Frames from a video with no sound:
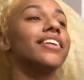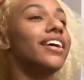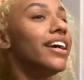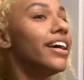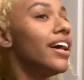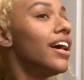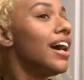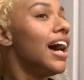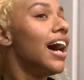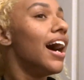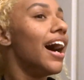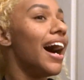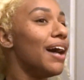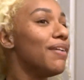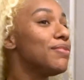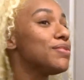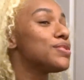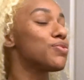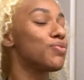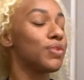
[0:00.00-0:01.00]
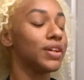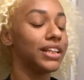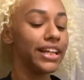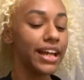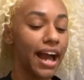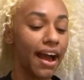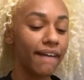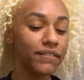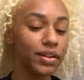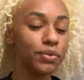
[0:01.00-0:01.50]
Like, I was really
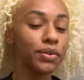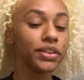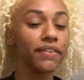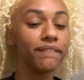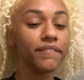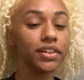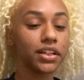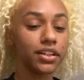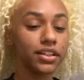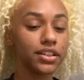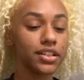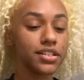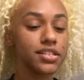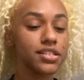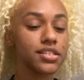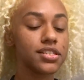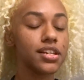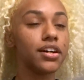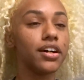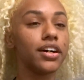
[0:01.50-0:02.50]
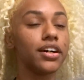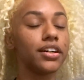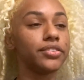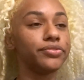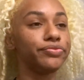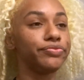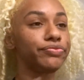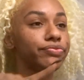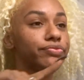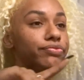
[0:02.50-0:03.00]
happy with the
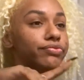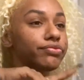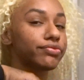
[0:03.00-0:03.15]
blondes.